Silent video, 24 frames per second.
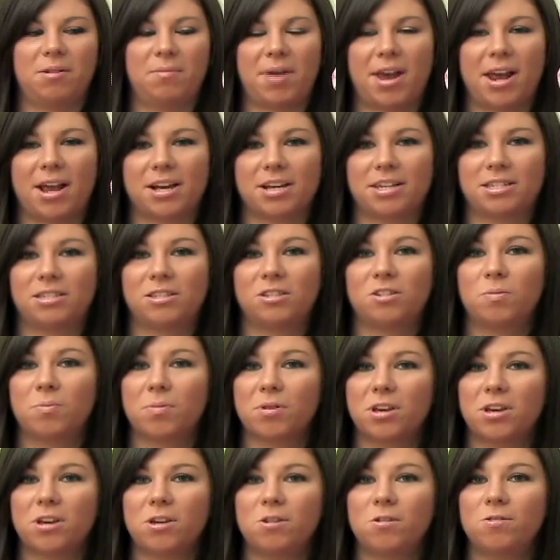make a super
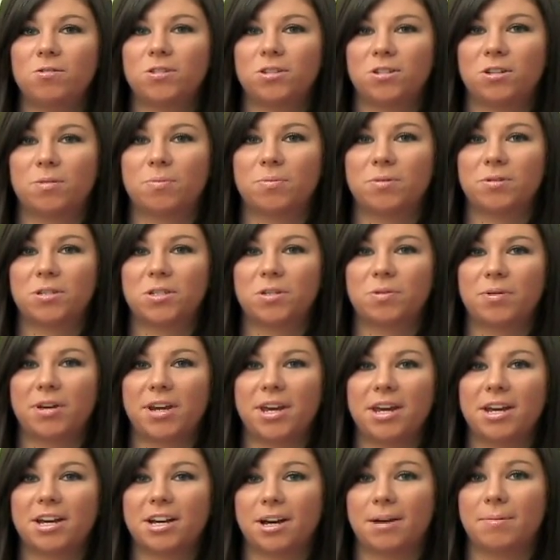cute, super
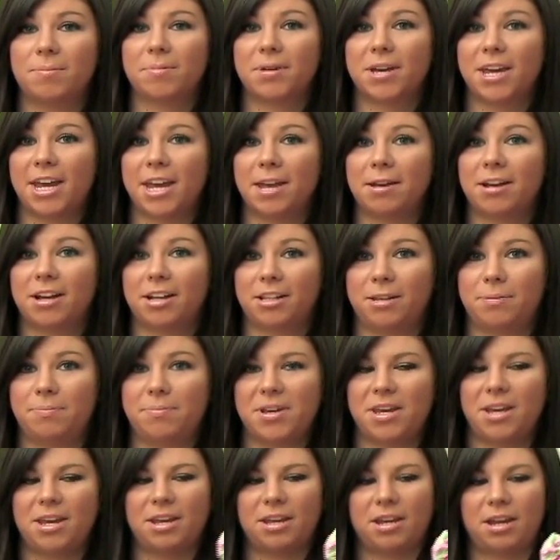sweet cupcake
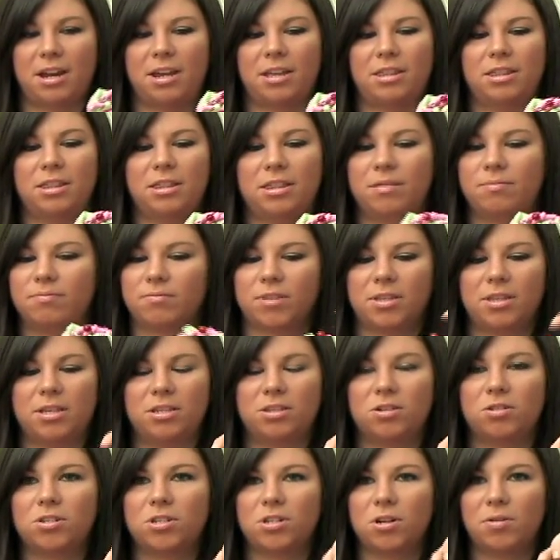clippie, and
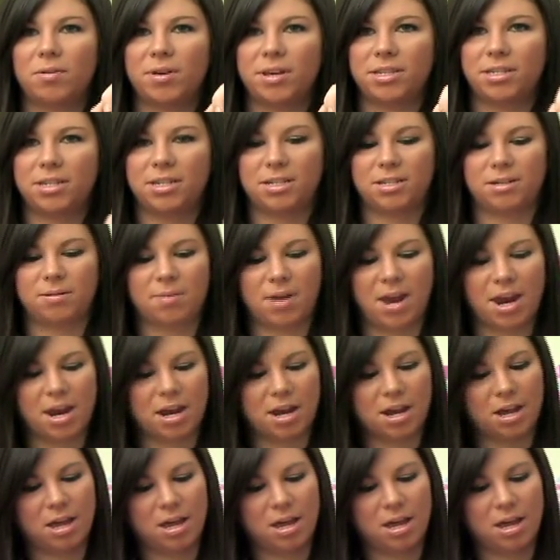these are so easy to make.